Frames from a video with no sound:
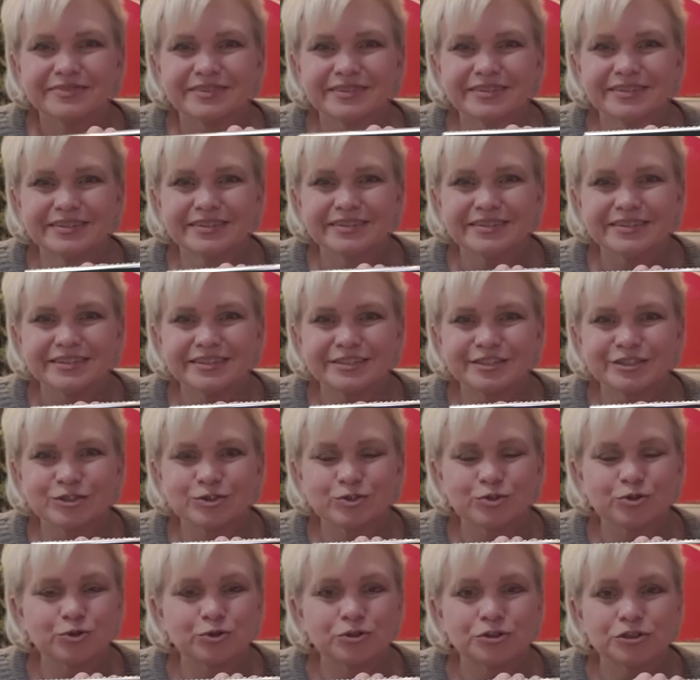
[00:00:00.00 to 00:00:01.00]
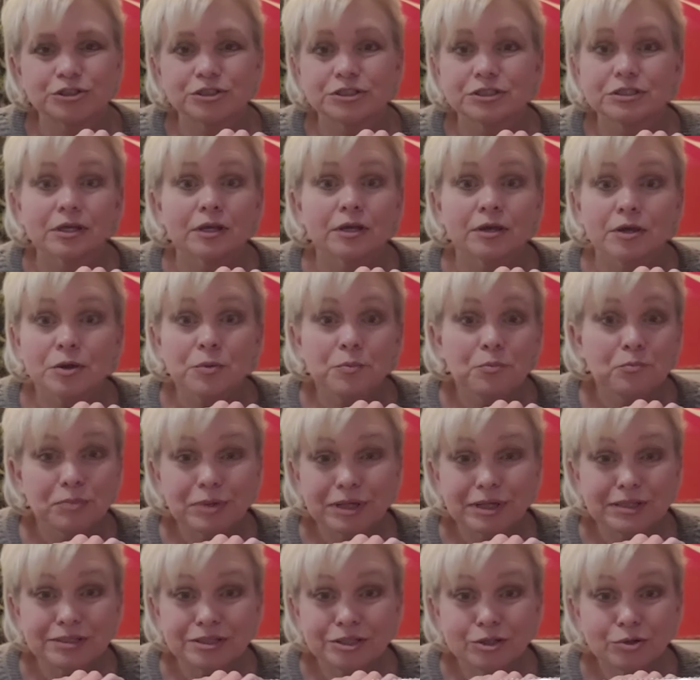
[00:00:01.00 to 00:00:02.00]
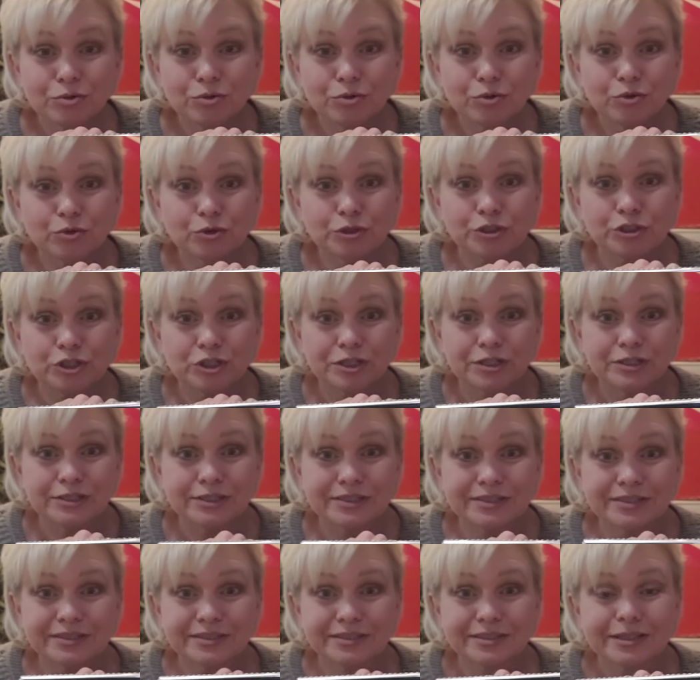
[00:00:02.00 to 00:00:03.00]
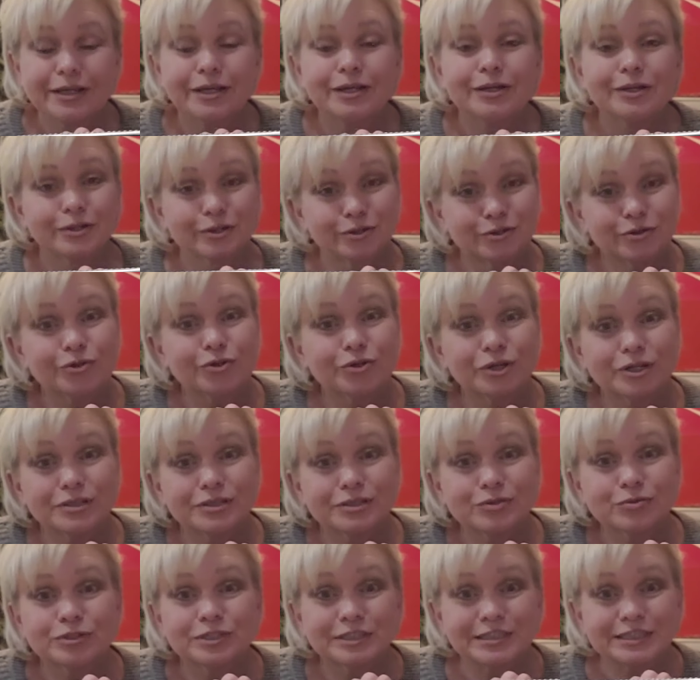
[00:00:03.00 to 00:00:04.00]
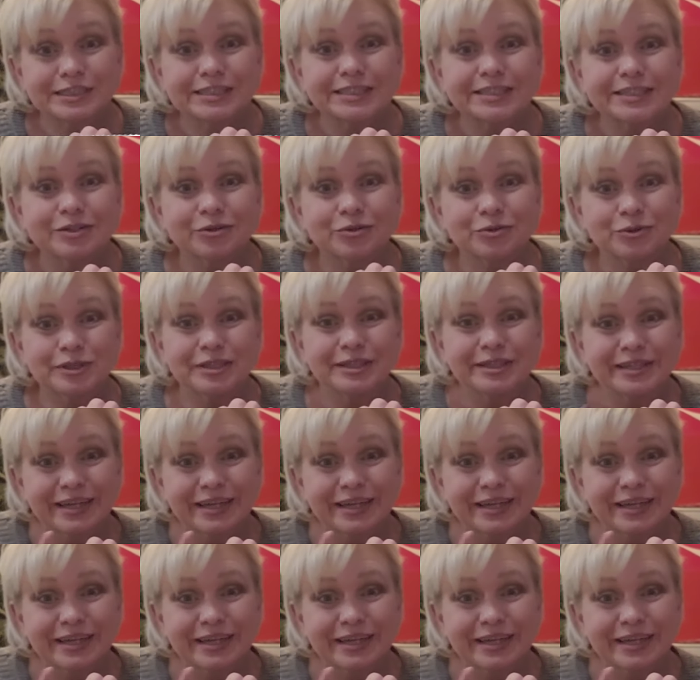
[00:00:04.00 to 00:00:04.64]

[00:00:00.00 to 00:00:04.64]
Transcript: I think it's gorgeous. Pics don't do it justice. Now, do you guys want to see it with a